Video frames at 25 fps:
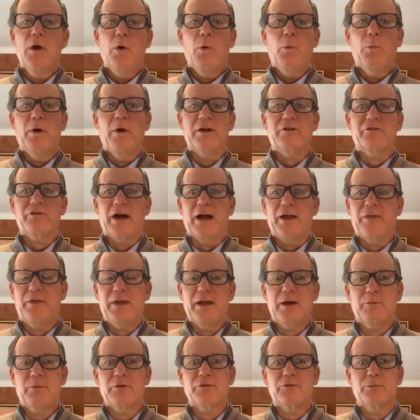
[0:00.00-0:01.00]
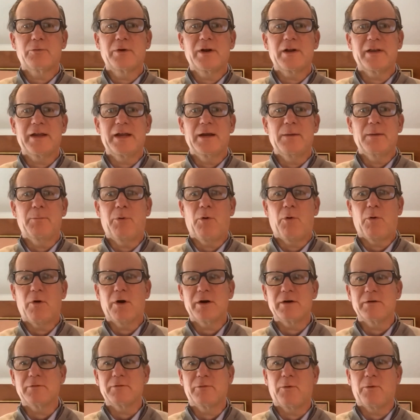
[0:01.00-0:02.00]
which I think was really
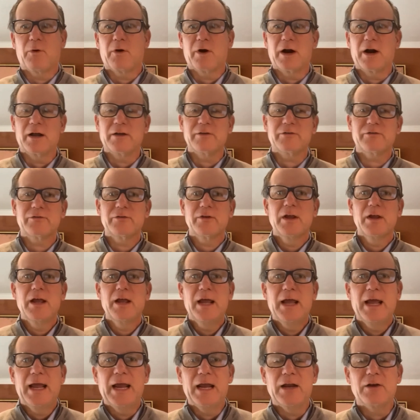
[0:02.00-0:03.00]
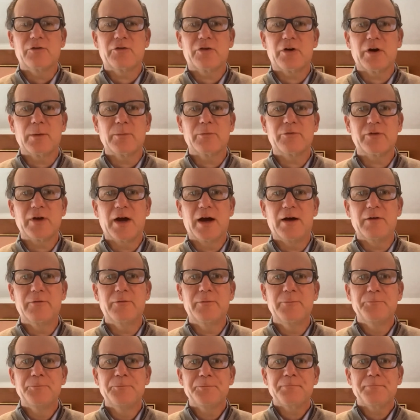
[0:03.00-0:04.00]
important for us in terms of
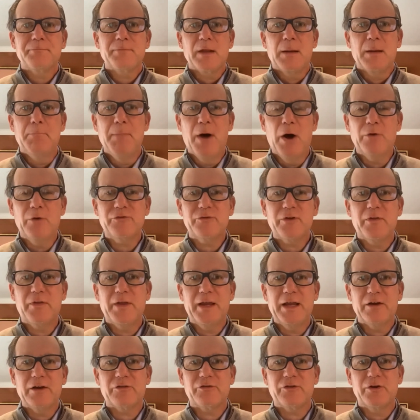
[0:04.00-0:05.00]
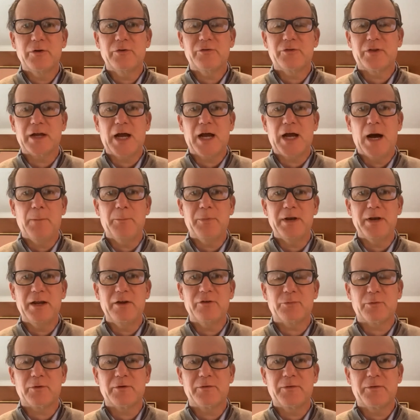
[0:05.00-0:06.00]
most of the issues the
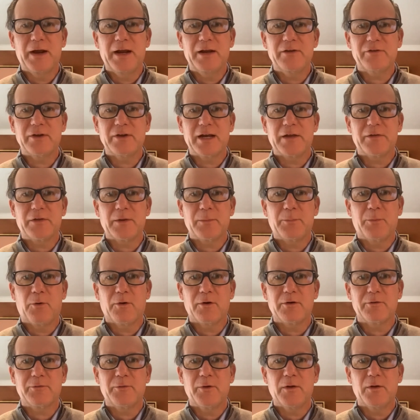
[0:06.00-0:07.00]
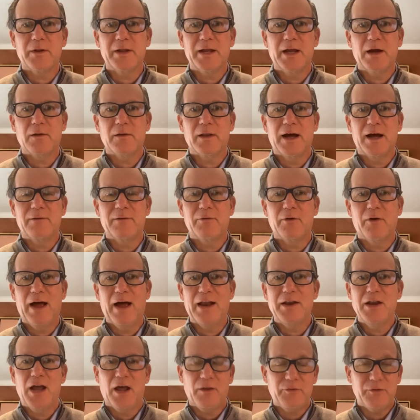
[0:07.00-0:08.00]
companies were facing at the portfolio level
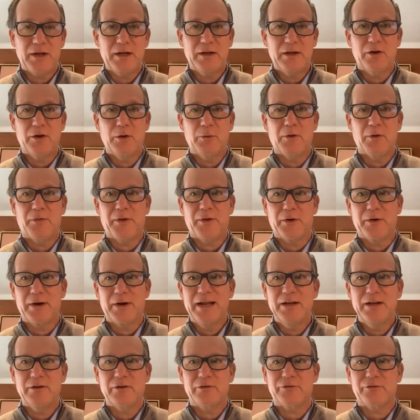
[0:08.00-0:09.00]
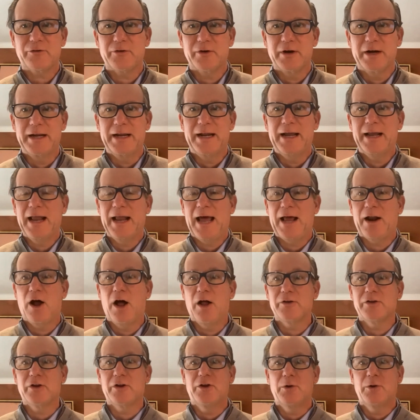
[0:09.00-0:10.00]
had nothing to do with their industry. It had
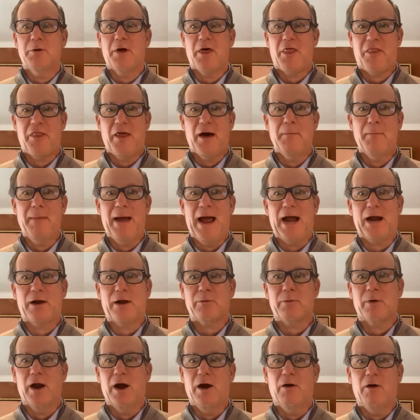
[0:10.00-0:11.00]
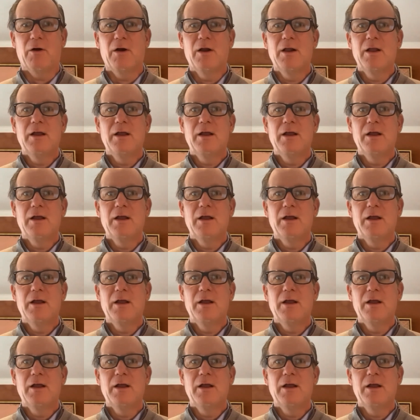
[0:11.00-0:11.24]
all to do with the macro,